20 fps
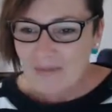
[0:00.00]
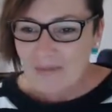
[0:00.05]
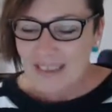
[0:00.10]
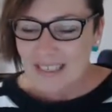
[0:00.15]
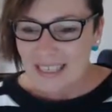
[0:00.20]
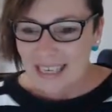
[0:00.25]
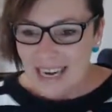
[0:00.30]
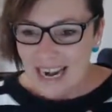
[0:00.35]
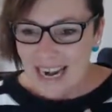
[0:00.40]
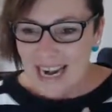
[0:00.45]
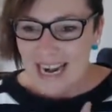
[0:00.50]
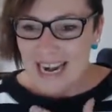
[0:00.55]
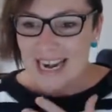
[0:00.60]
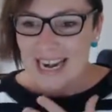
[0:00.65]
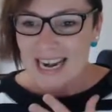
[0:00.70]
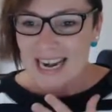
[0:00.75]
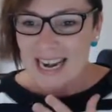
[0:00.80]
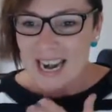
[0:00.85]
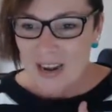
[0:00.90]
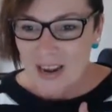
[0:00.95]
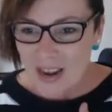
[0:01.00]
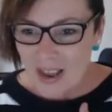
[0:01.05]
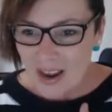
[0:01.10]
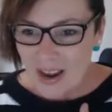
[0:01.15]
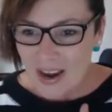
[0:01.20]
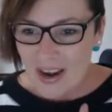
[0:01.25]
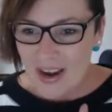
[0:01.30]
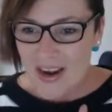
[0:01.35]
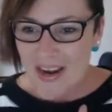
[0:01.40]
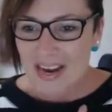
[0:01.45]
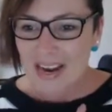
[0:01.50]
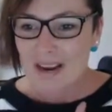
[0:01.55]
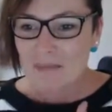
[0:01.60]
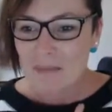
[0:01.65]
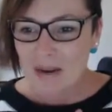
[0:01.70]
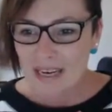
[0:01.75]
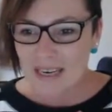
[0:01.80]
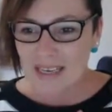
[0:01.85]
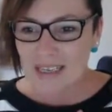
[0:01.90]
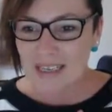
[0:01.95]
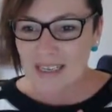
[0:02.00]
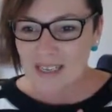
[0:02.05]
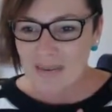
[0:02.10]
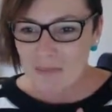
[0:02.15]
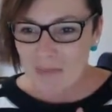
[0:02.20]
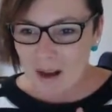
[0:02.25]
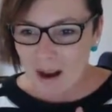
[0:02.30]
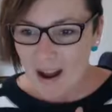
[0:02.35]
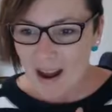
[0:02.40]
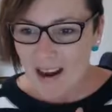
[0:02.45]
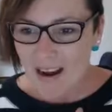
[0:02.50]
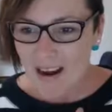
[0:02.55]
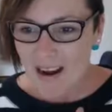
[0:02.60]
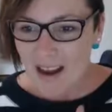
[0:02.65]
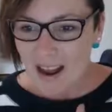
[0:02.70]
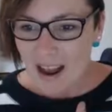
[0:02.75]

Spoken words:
Janine, learning. Melinda, smile.